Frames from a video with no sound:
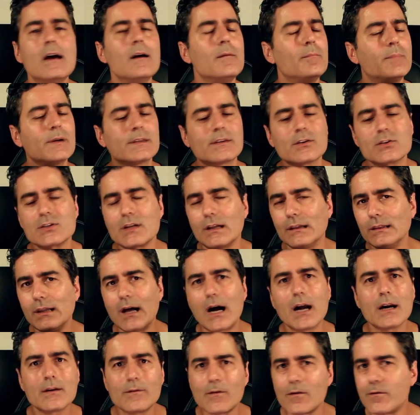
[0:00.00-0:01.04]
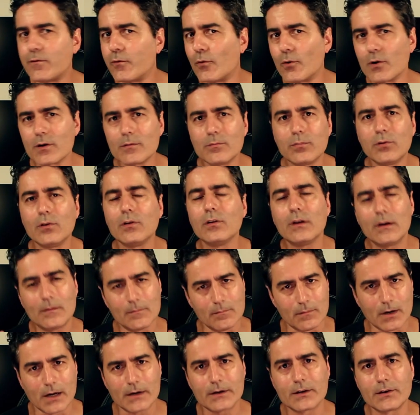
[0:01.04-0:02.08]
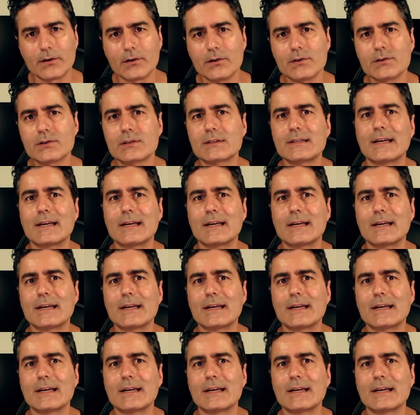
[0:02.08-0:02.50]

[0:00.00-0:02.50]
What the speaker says: but there's a lot of affordable monitors